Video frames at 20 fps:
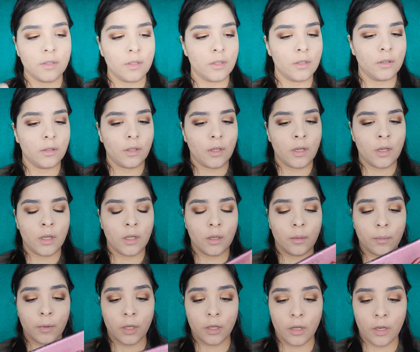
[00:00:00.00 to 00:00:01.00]
Wasted,
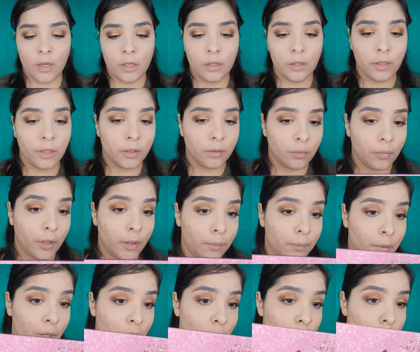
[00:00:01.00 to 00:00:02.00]
and I'm gonna
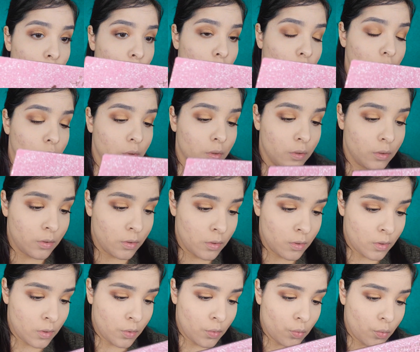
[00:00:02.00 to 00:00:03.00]
highlight my brow bone
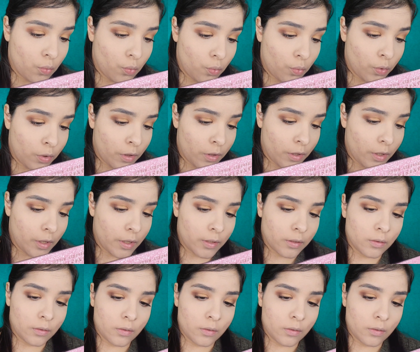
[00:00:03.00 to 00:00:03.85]
with